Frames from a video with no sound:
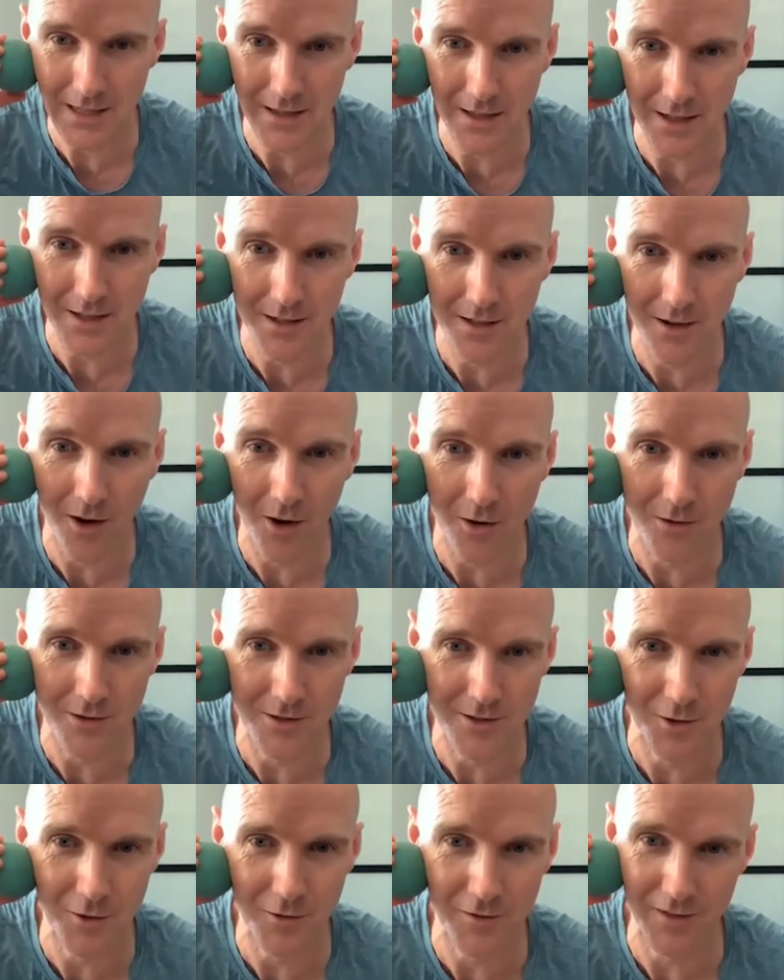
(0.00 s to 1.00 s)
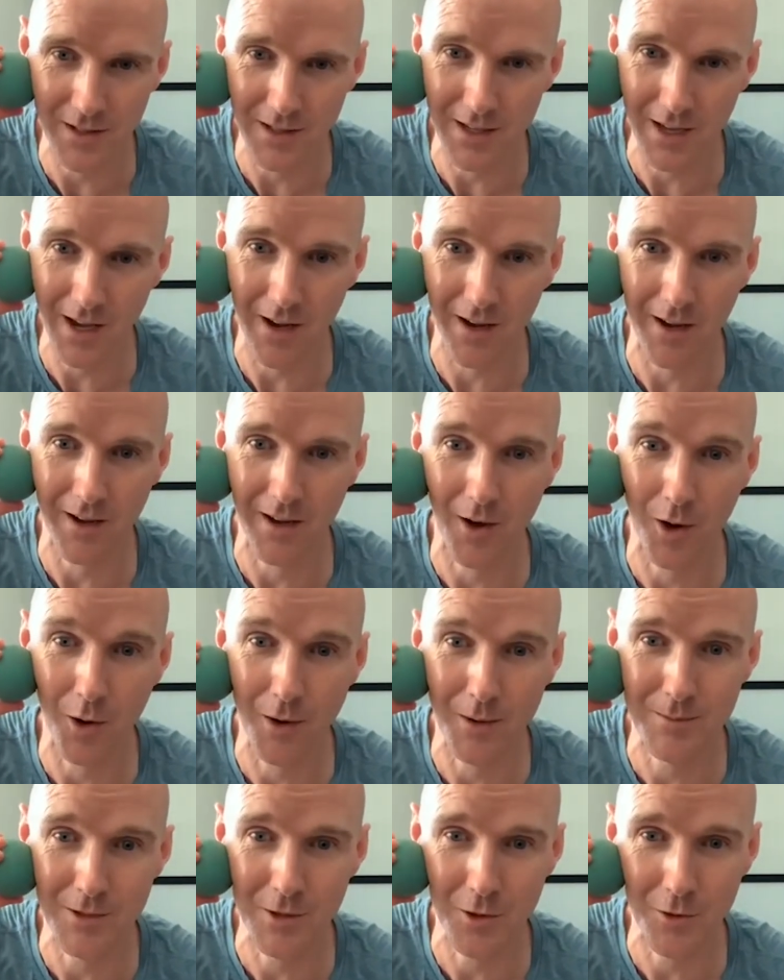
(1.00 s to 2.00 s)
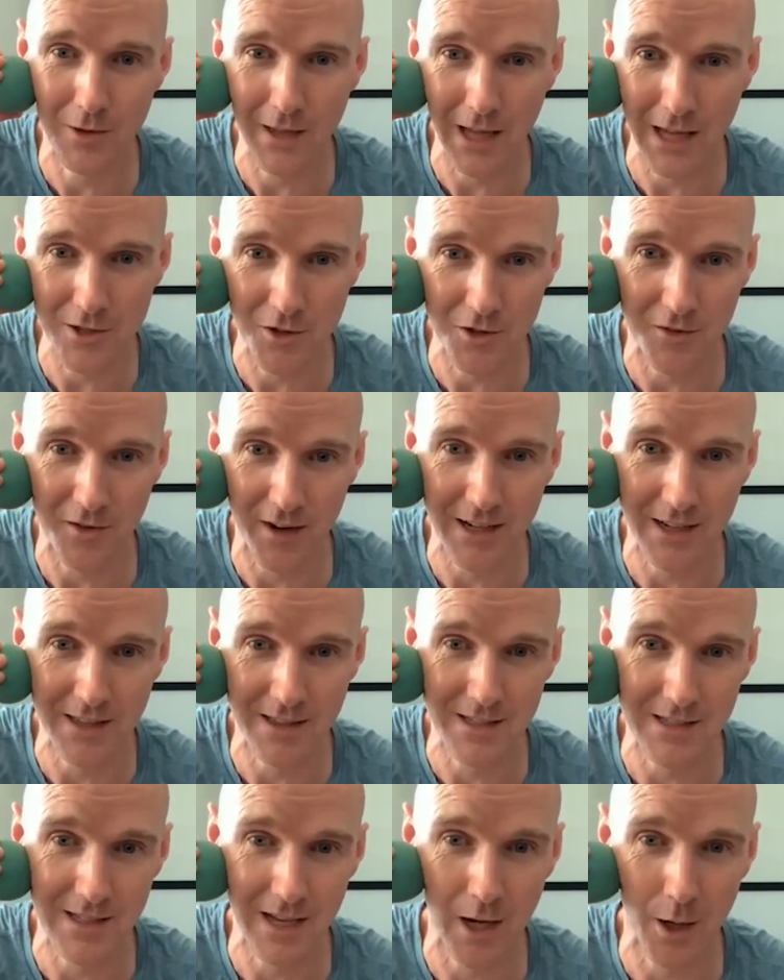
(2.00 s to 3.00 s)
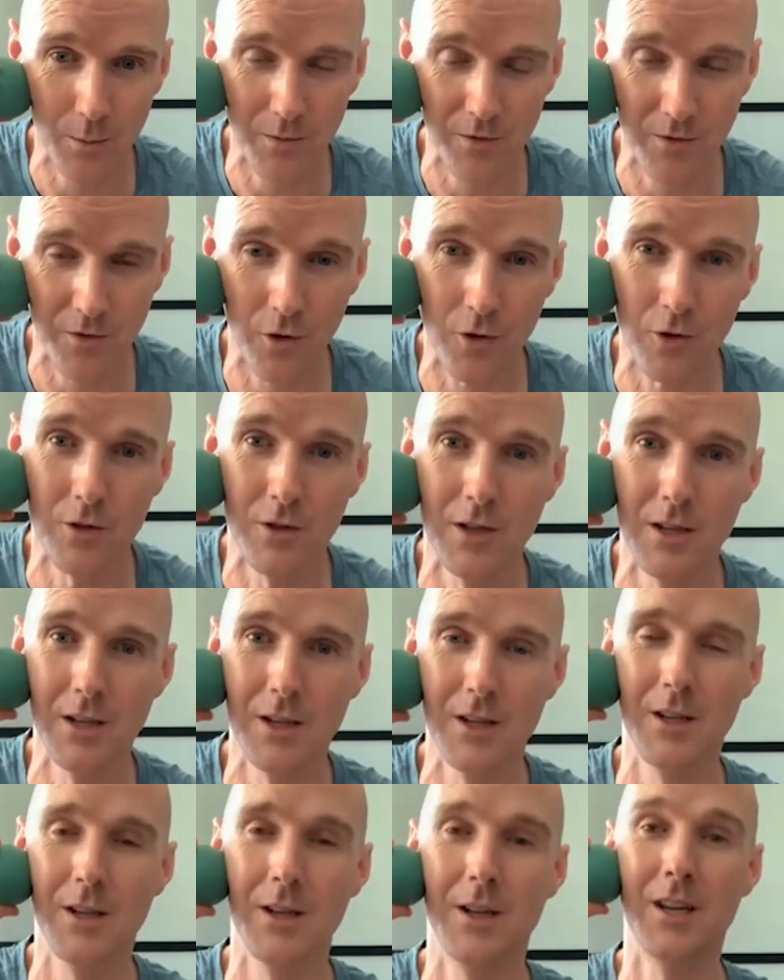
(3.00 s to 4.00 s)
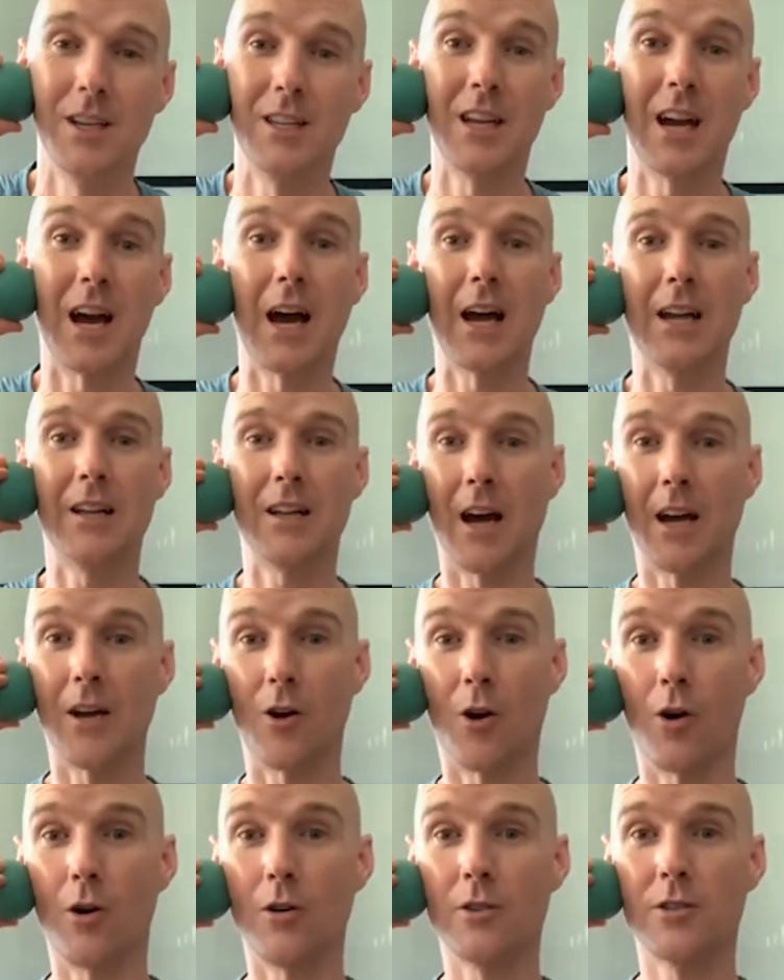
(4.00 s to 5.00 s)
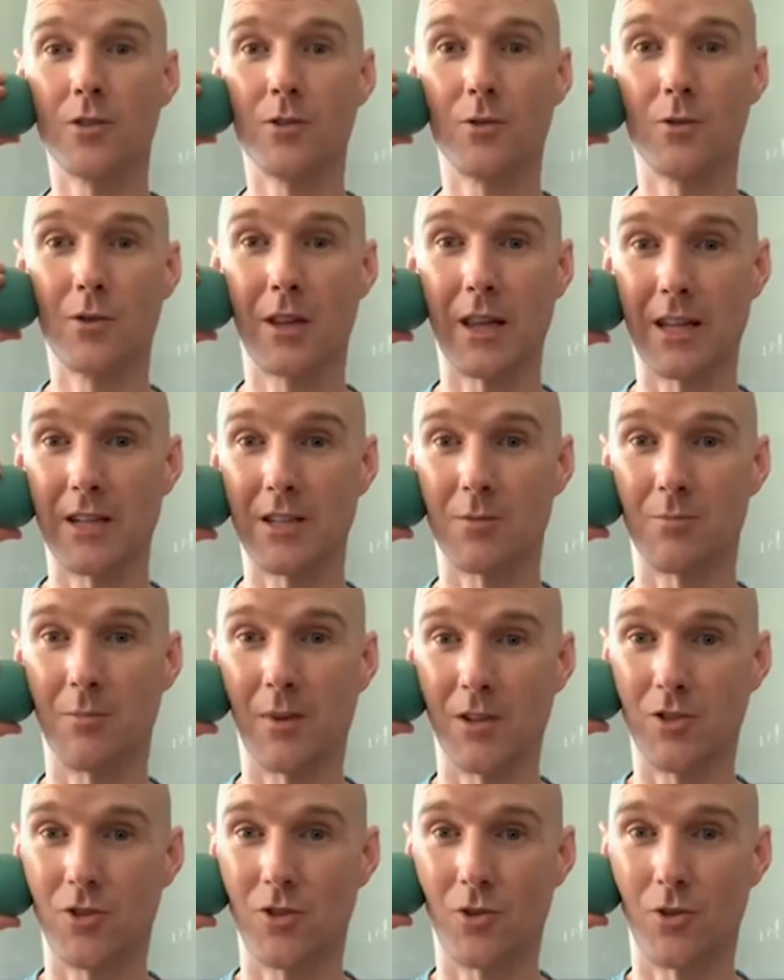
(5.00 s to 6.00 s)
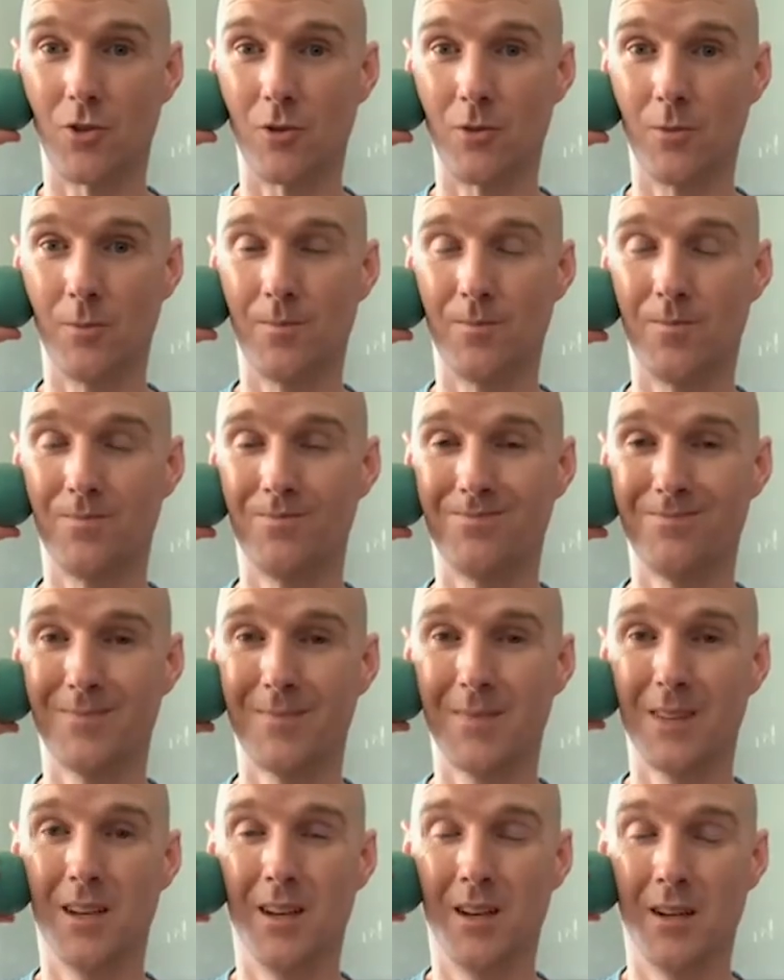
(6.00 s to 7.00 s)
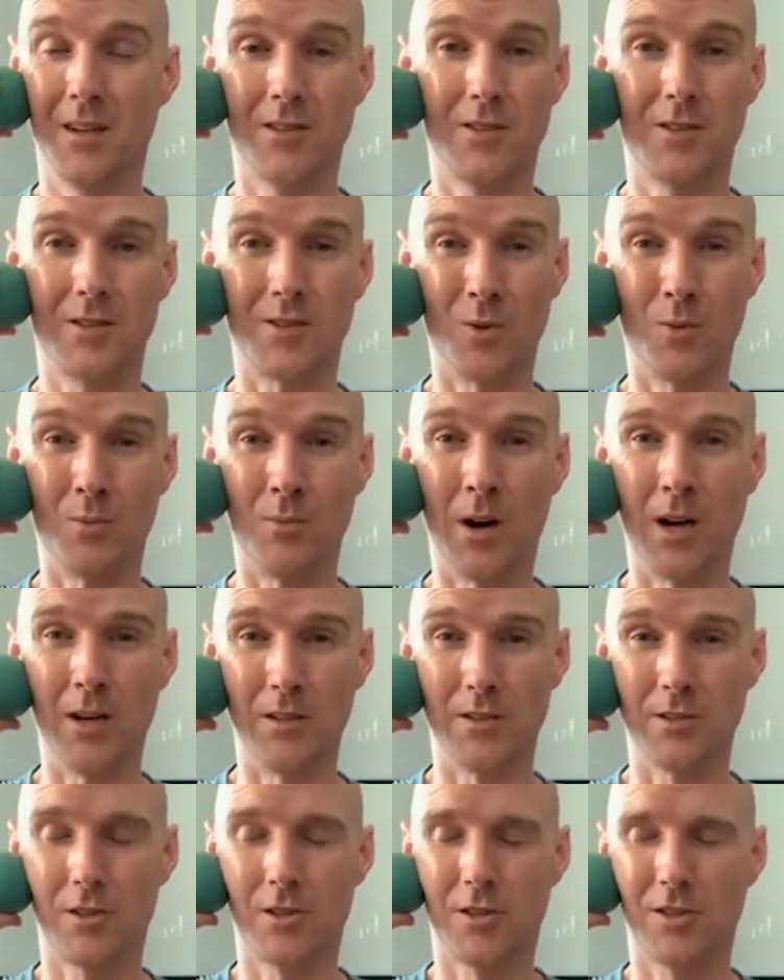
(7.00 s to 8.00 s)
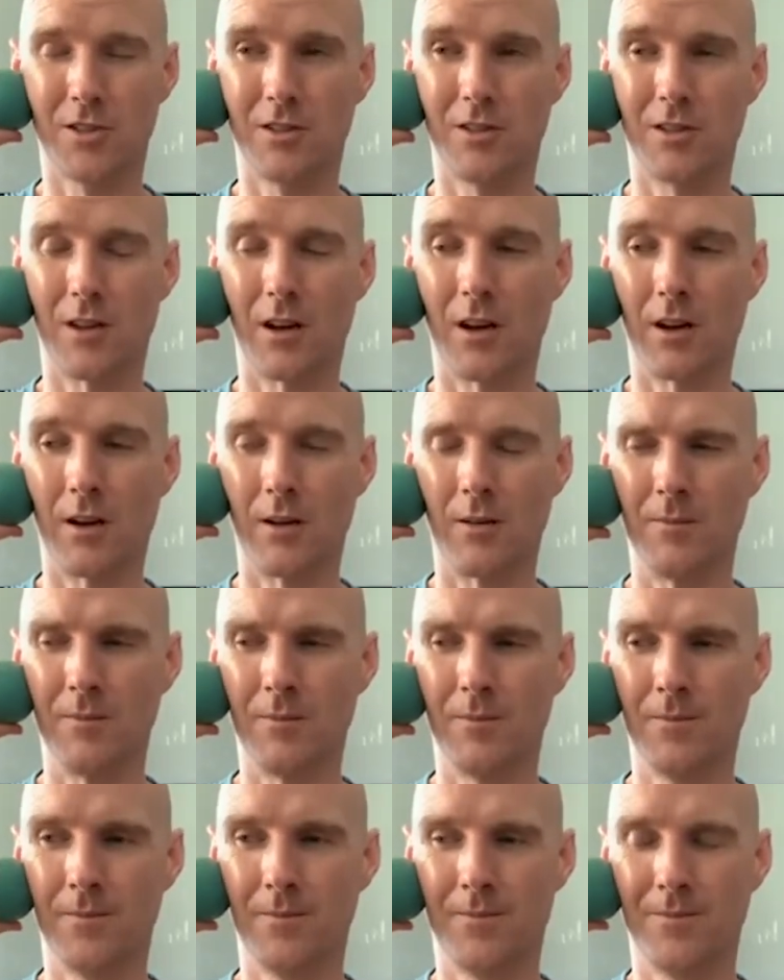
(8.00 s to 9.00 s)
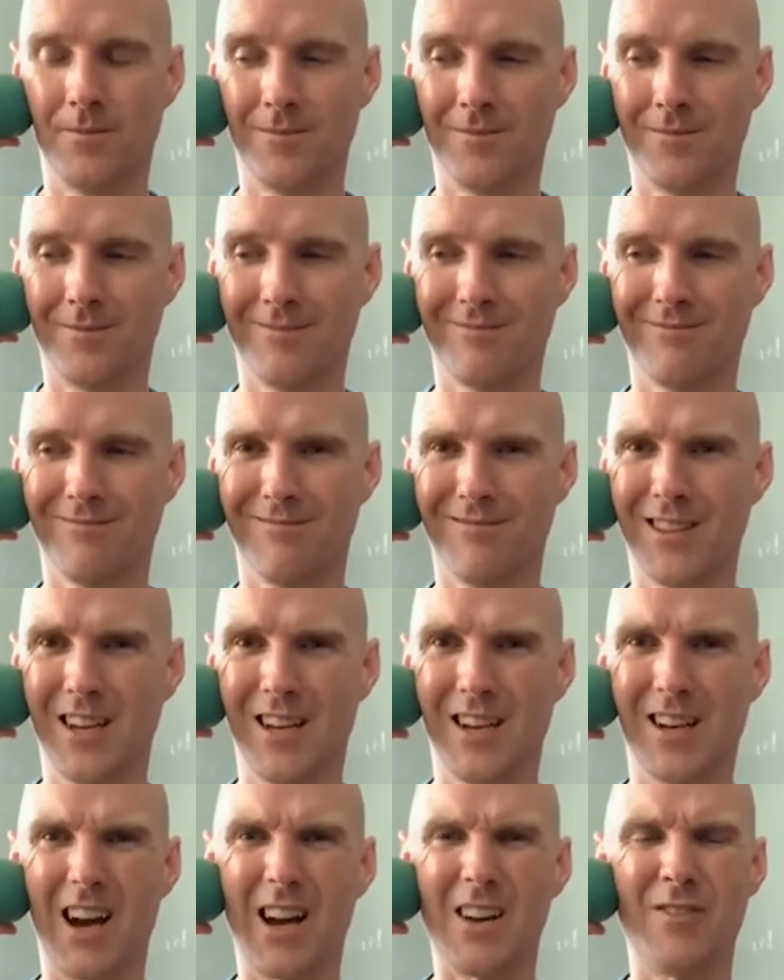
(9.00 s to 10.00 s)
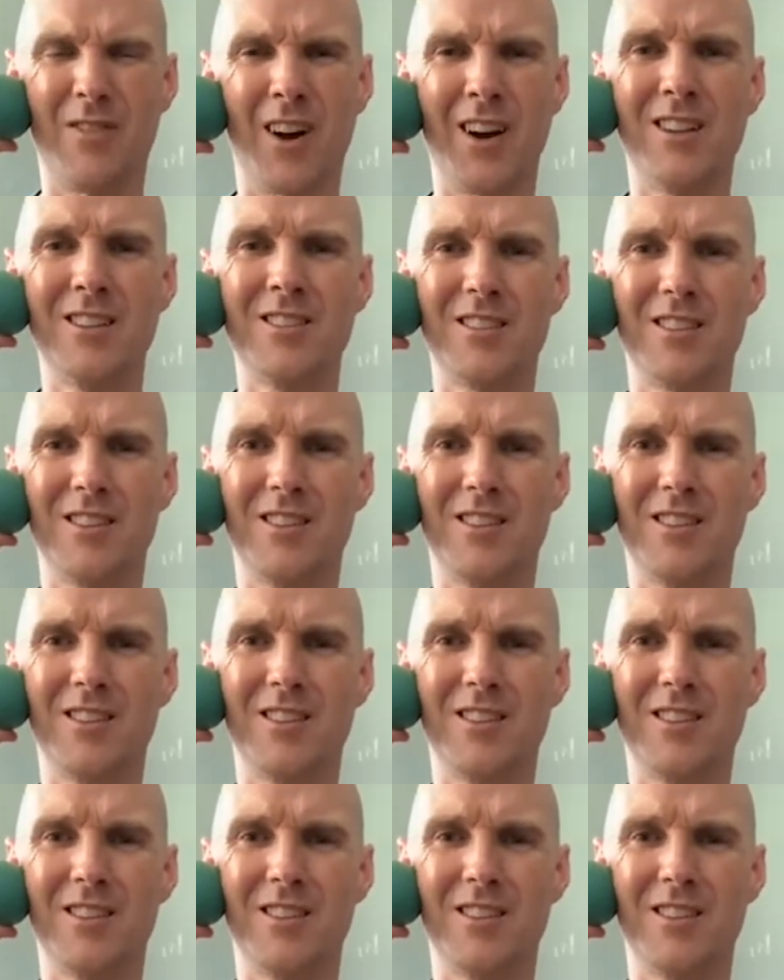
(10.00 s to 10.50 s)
that, oh, Sophie, yeah. Oh, I'm so glad you're finding this helpful. Yeah, I also clench my jaw so much. I find